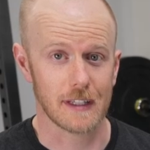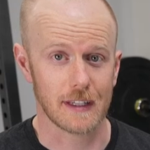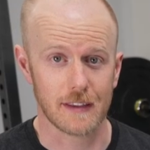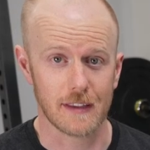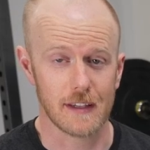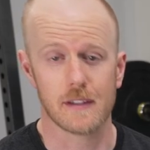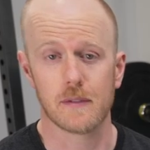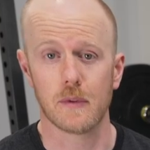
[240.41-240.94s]
like
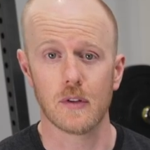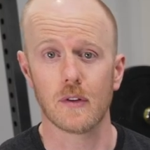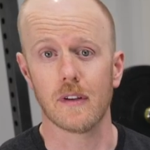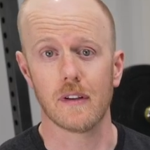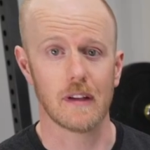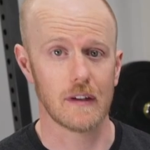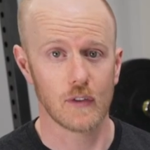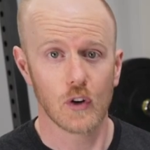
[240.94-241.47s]
this where you
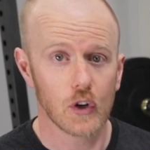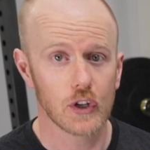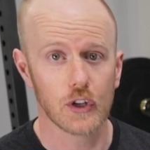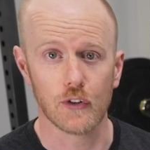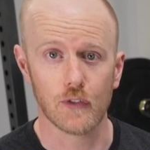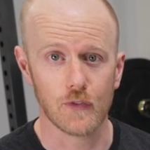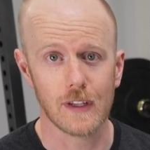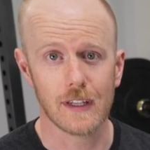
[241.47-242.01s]
can kind of hook
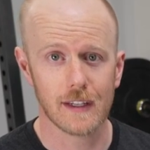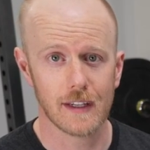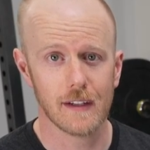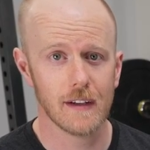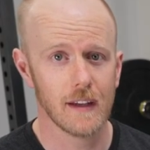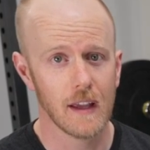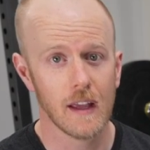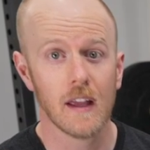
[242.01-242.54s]
your feet
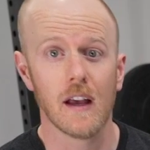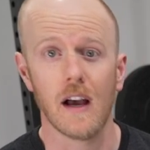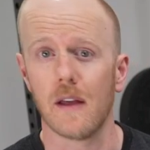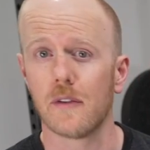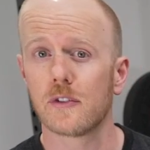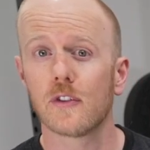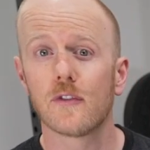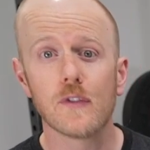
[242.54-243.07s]
in,
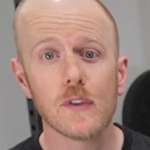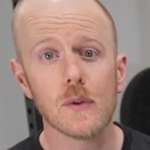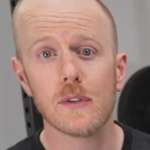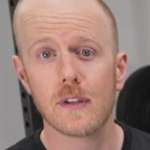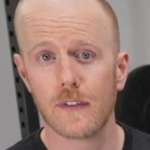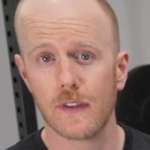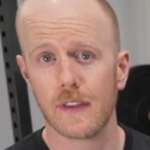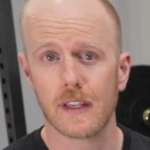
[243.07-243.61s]
there's a few
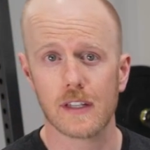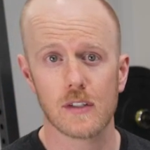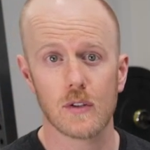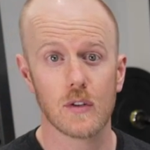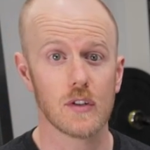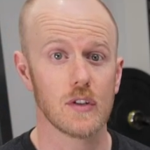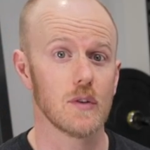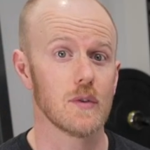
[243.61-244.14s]
different things you
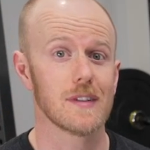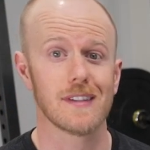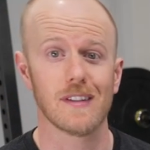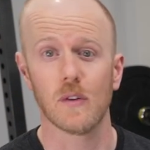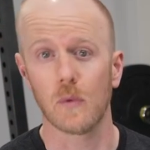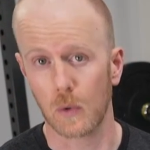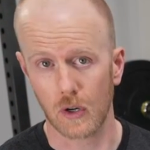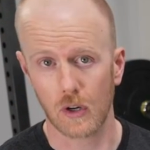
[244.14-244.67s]
can do to
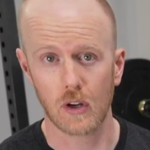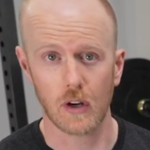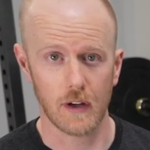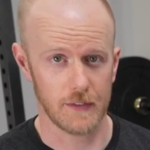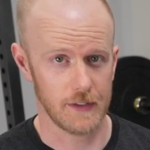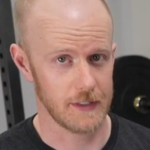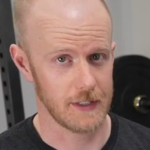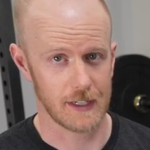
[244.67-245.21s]
still work
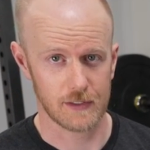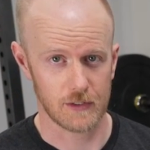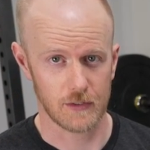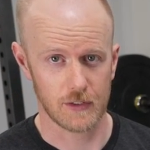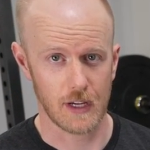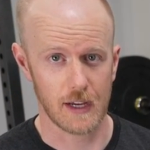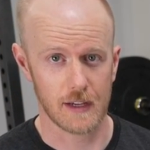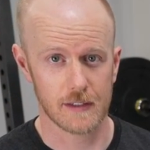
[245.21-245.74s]
on this
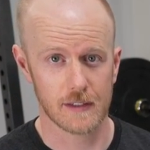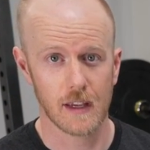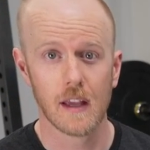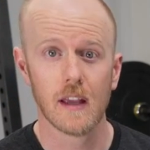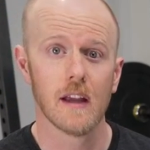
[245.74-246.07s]
exercise.